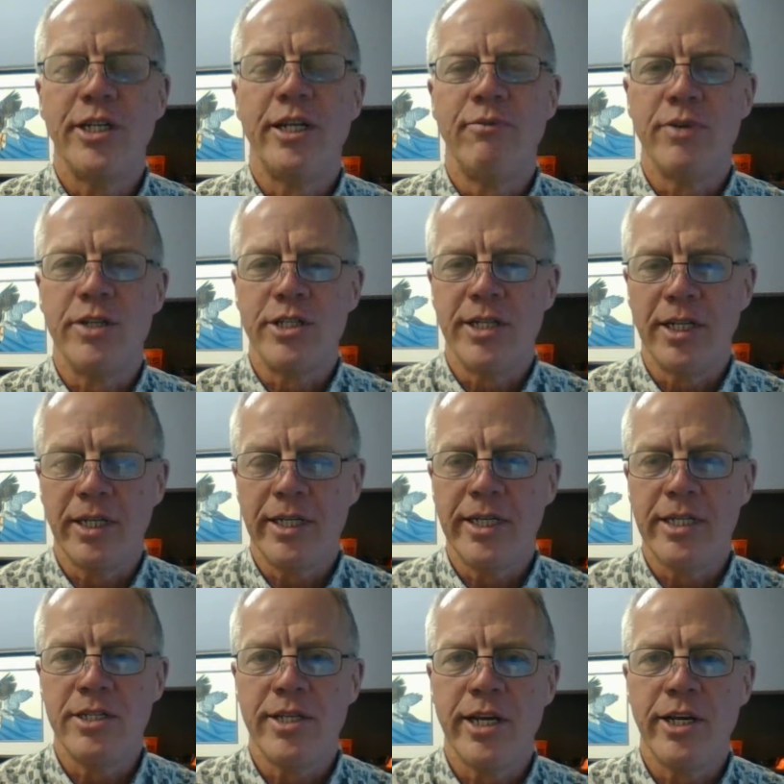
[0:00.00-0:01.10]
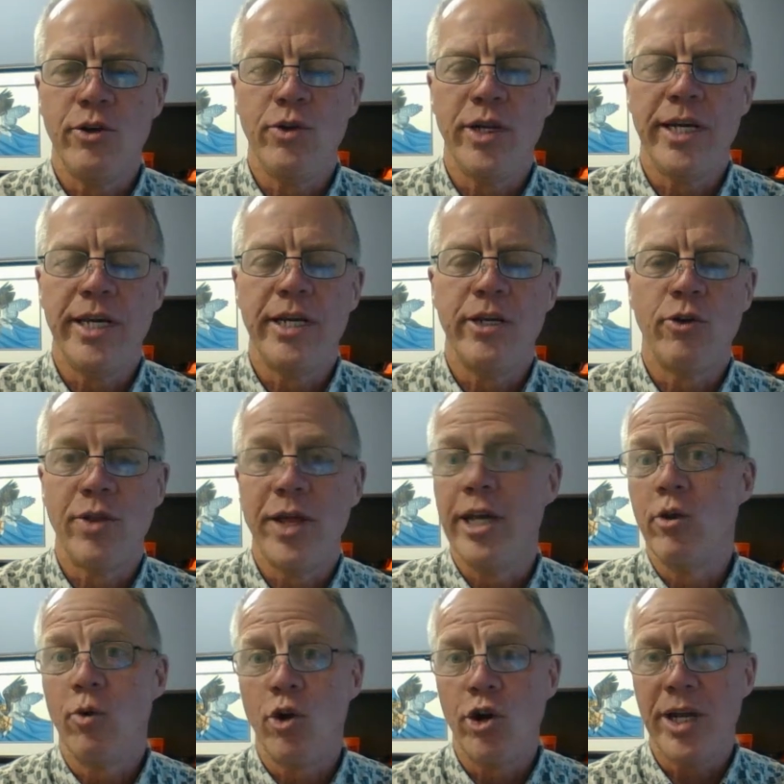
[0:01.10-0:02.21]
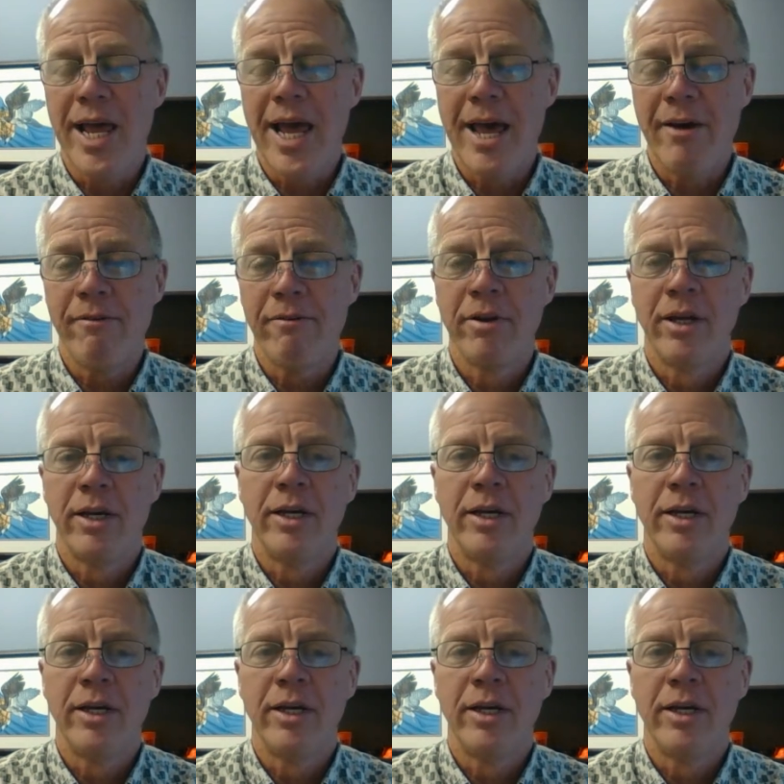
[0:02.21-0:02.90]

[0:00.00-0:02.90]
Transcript: and facilities that you need or that you already have.